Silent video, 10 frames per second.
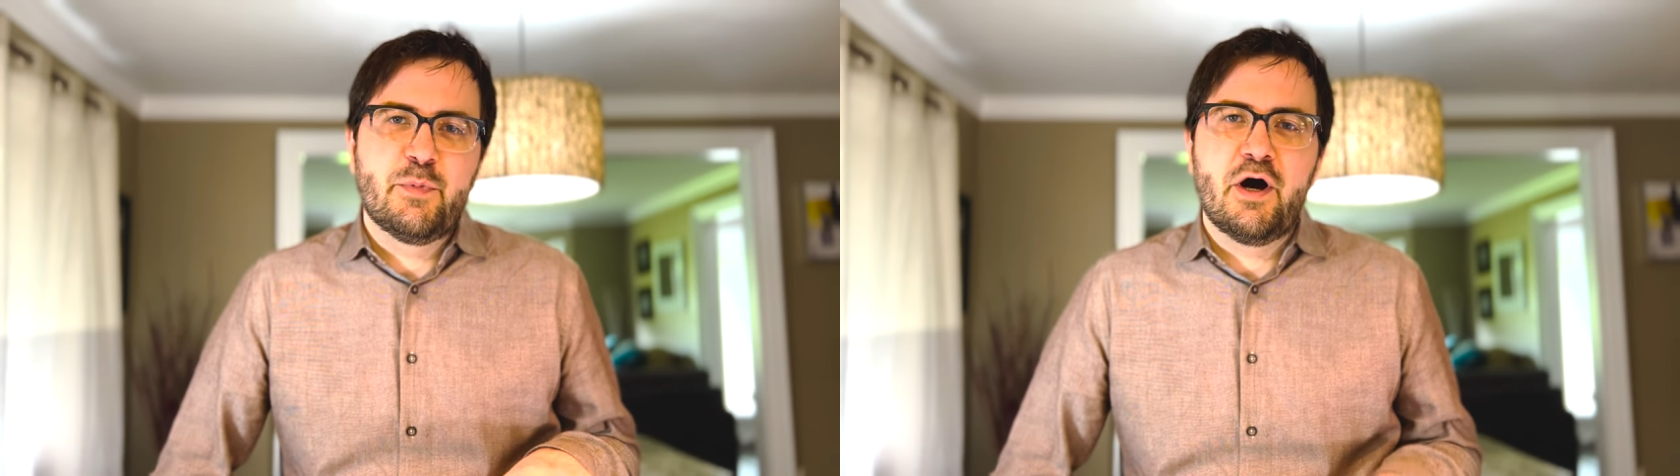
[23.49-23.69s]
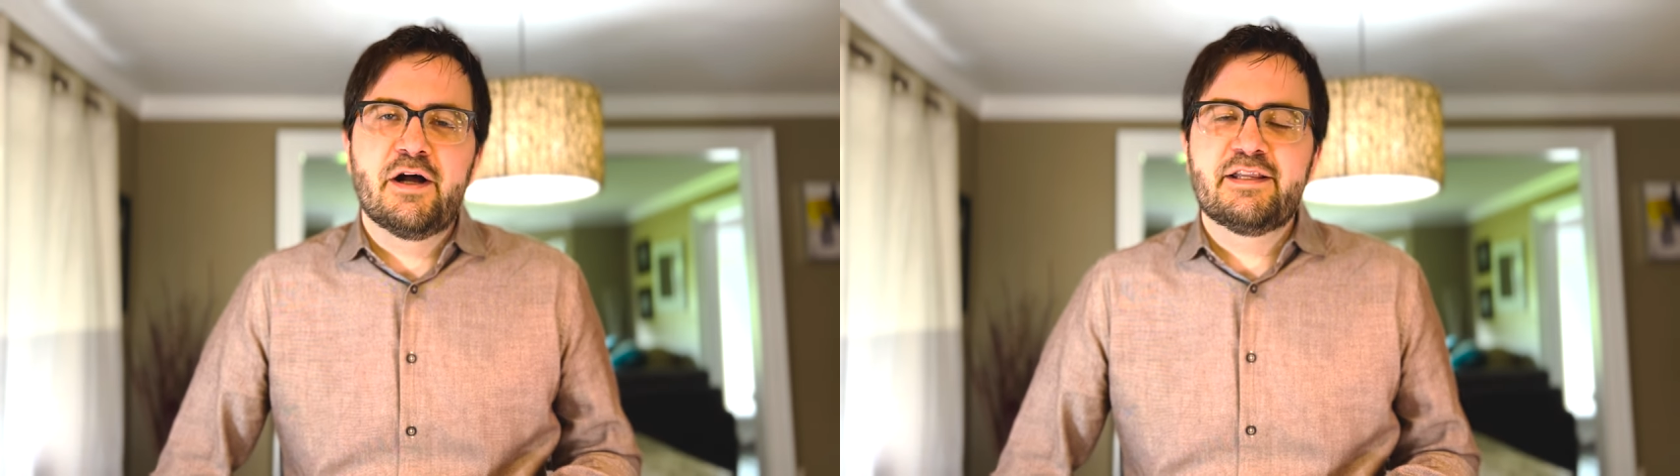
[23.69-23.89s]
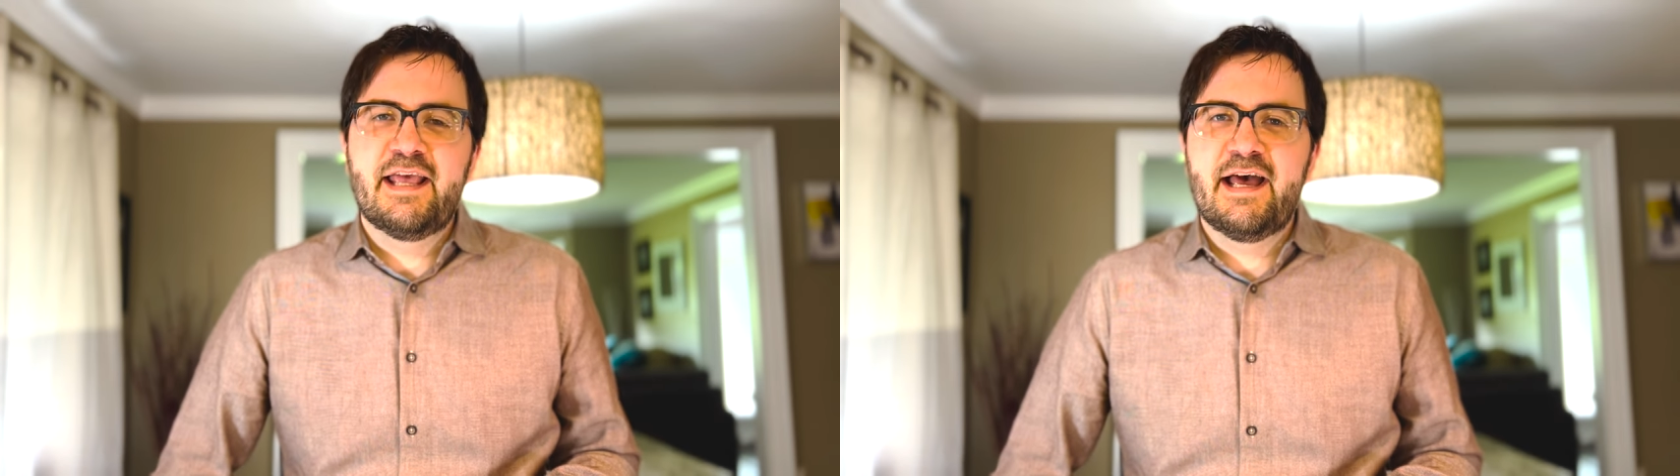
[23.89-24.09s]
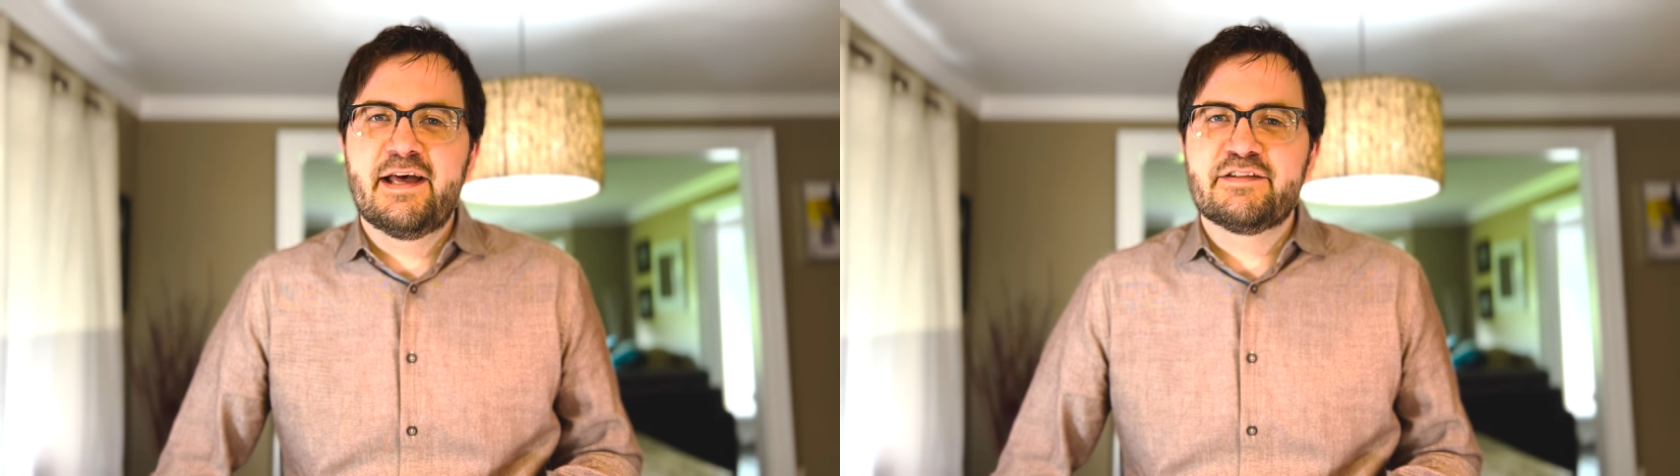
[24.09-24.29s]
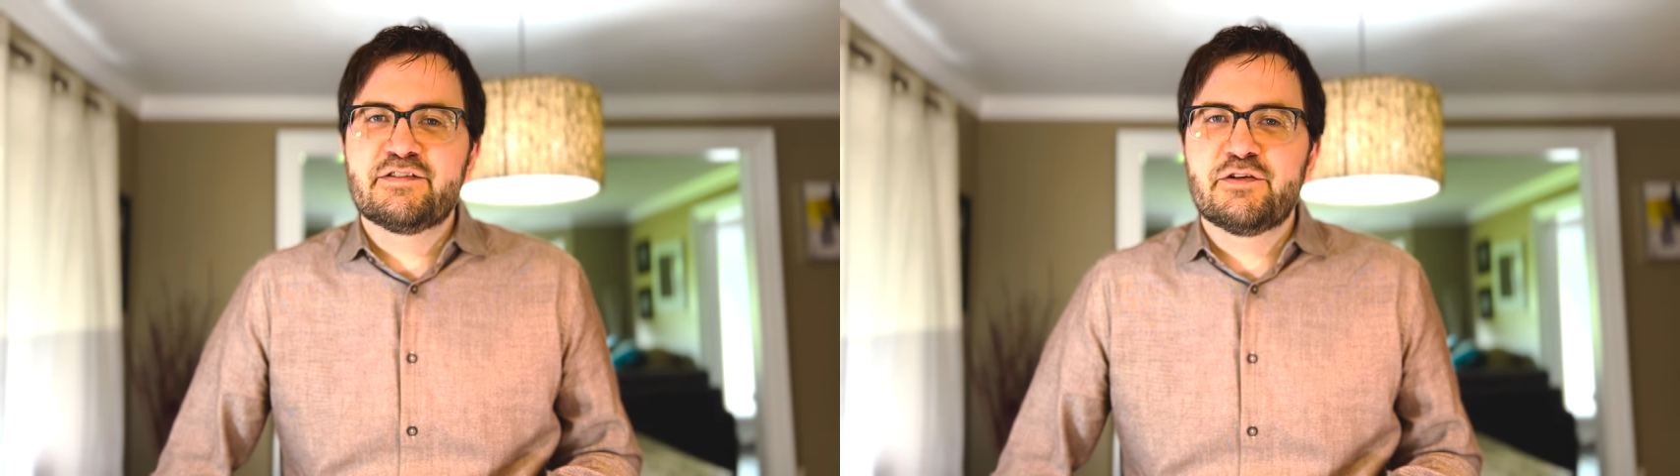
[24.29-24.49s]

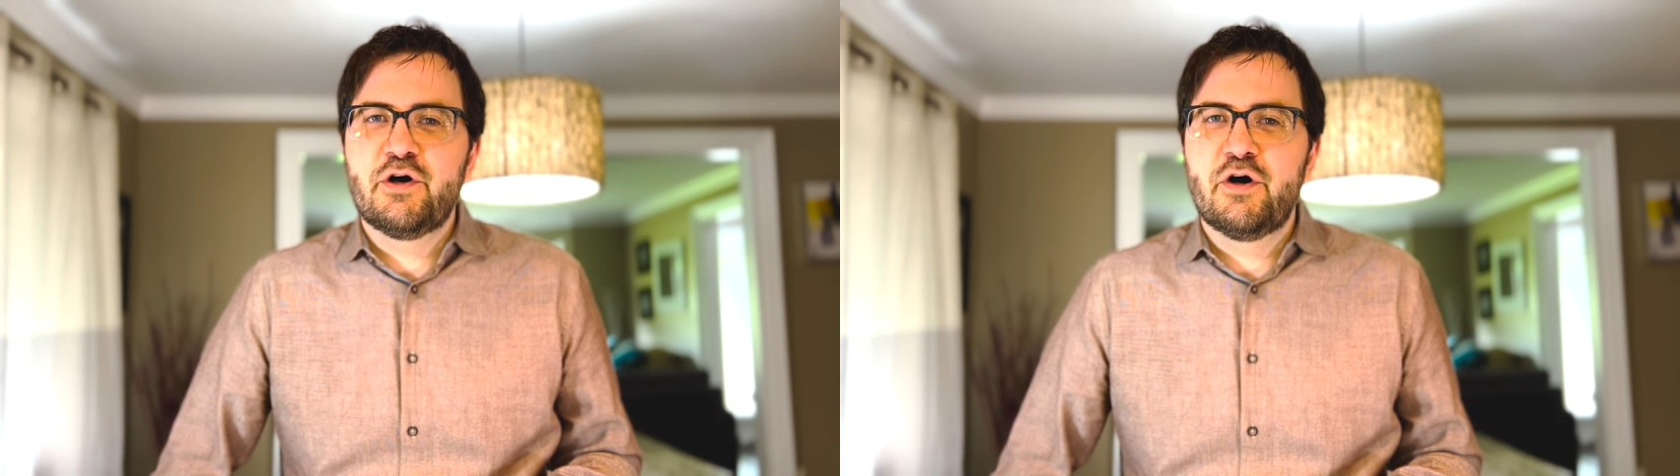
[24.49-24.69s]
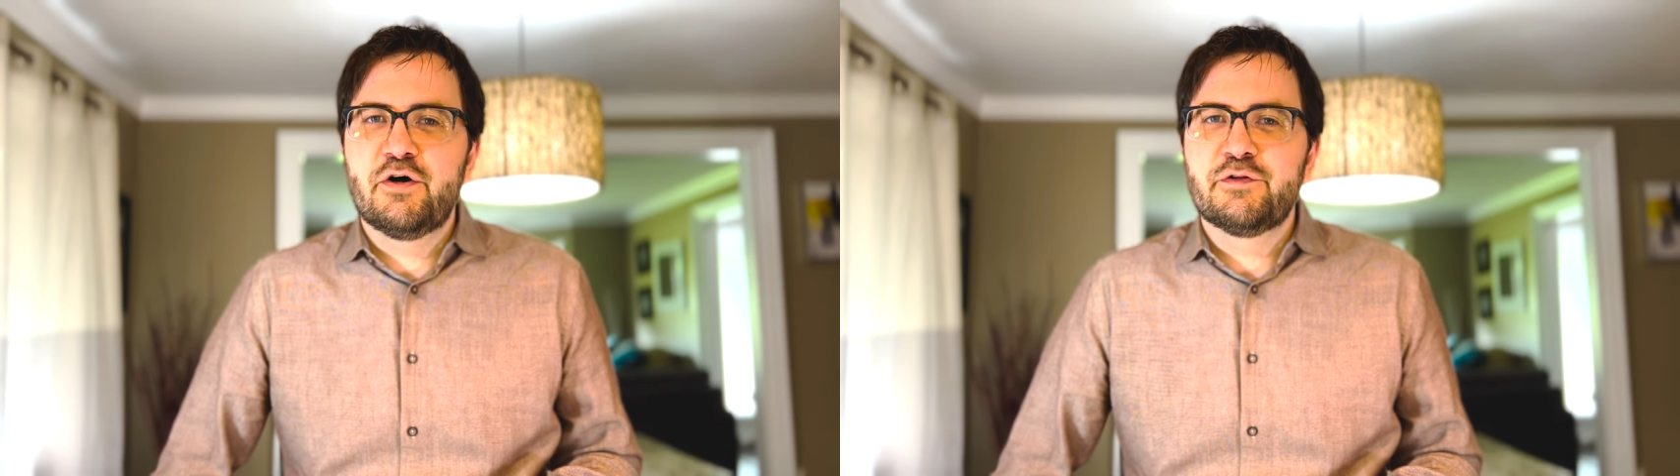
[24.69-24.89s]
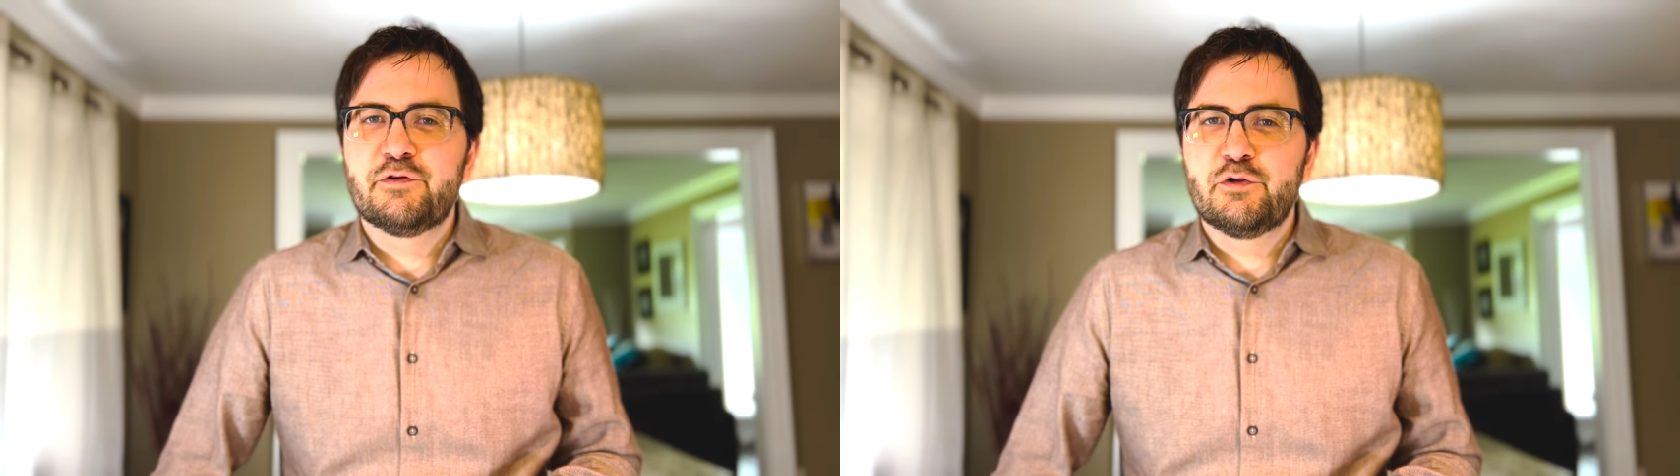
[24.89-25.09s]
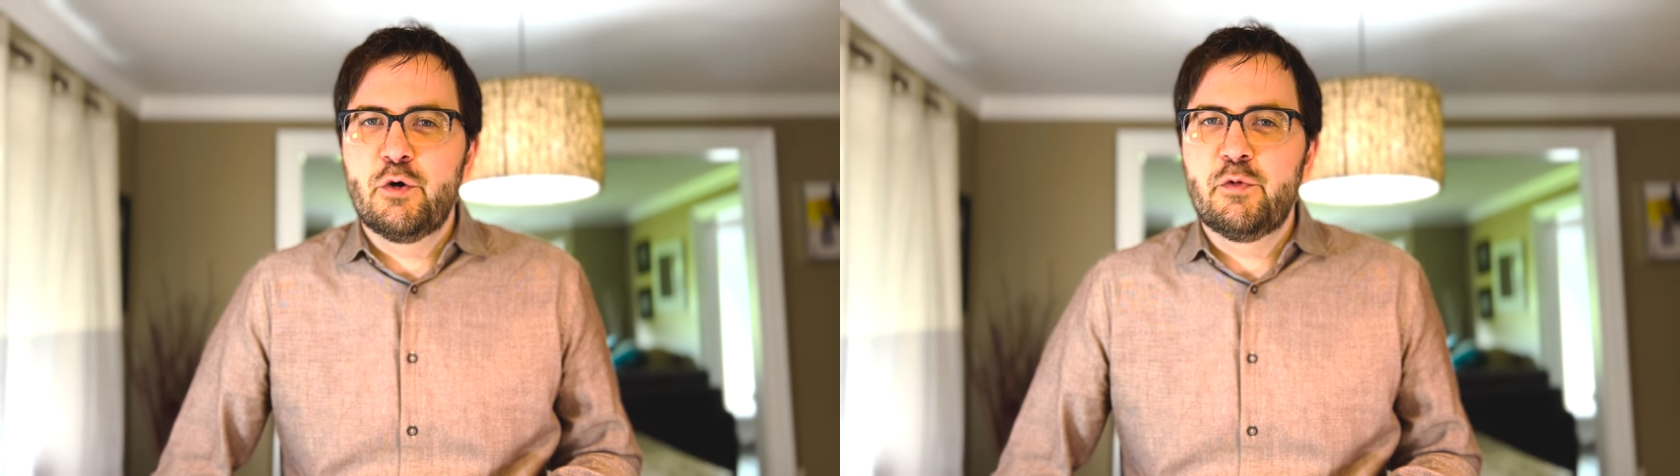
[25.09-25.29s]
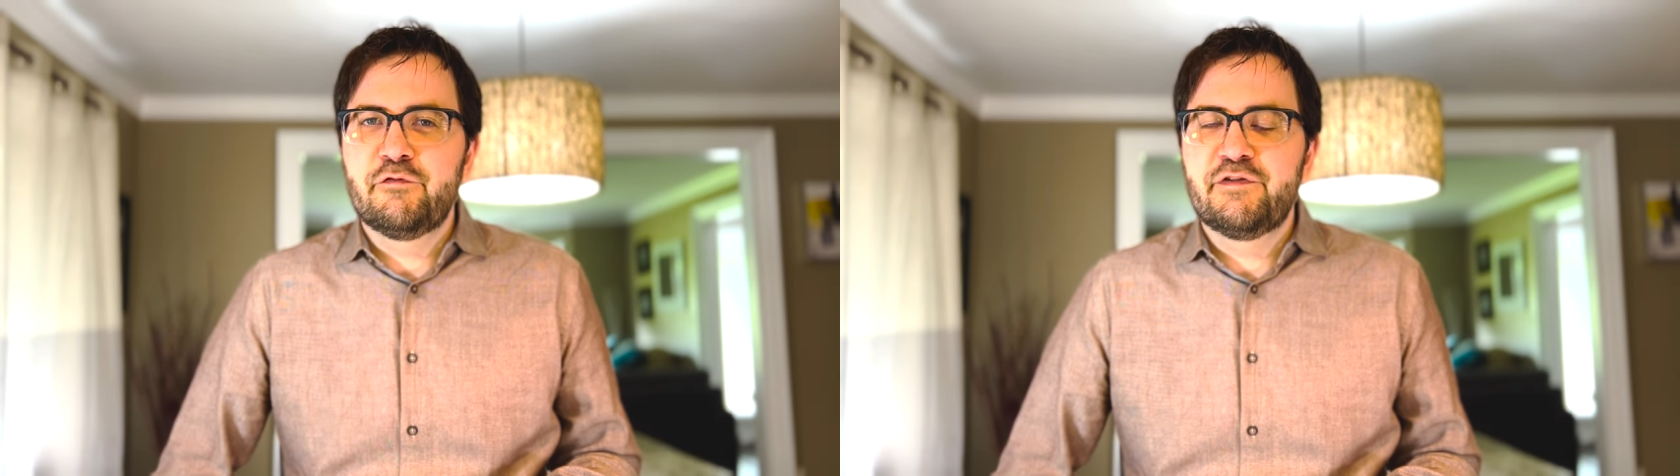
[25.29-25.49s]
podcast called
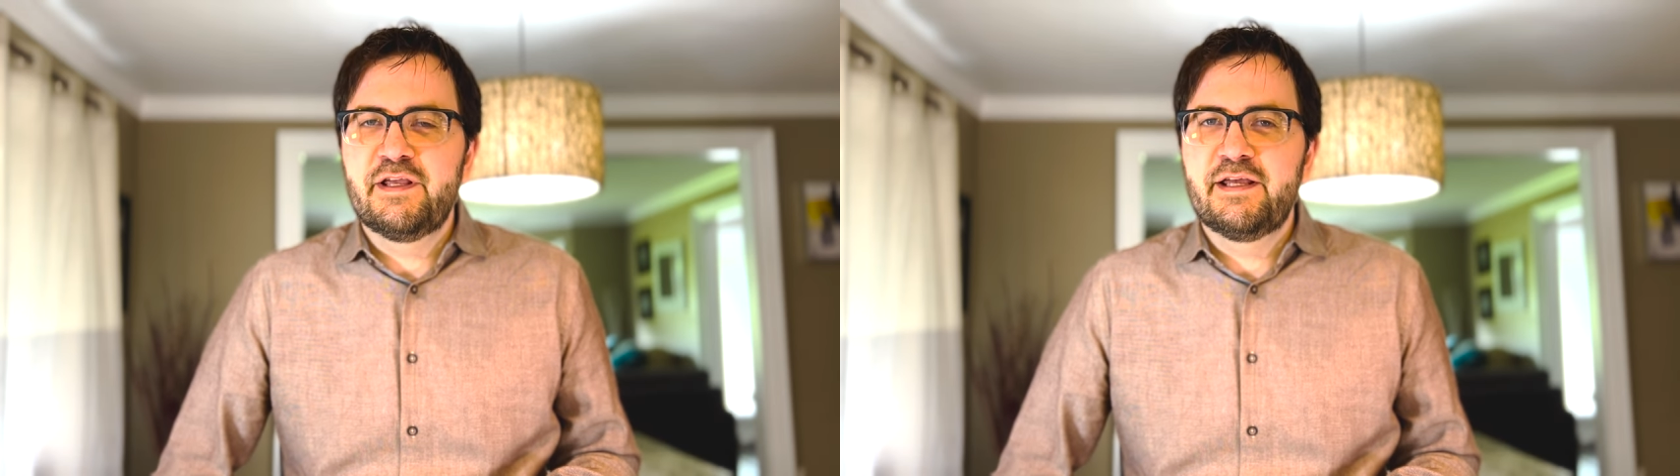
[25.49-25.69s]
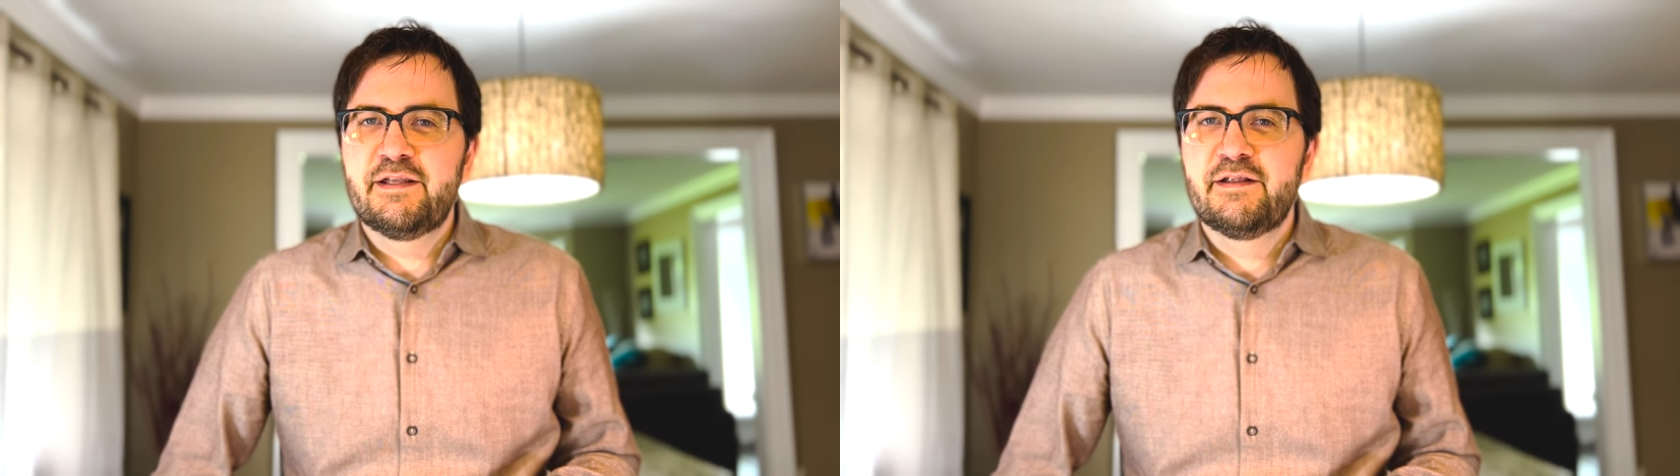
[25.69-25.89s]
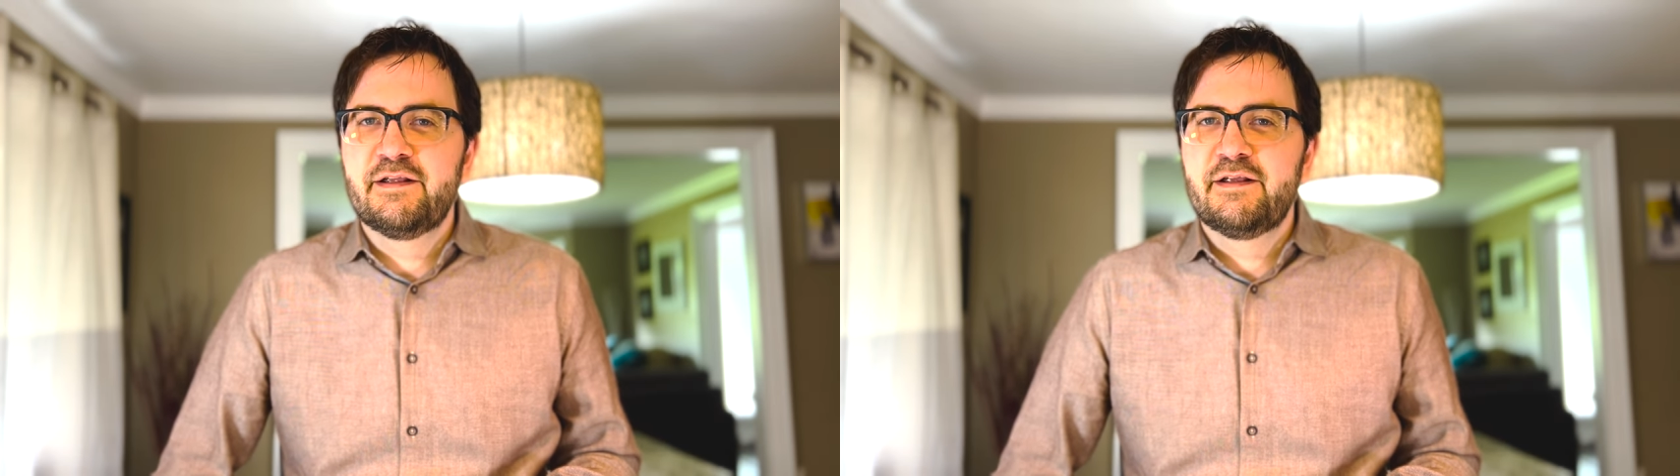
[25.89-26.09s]
Global Vid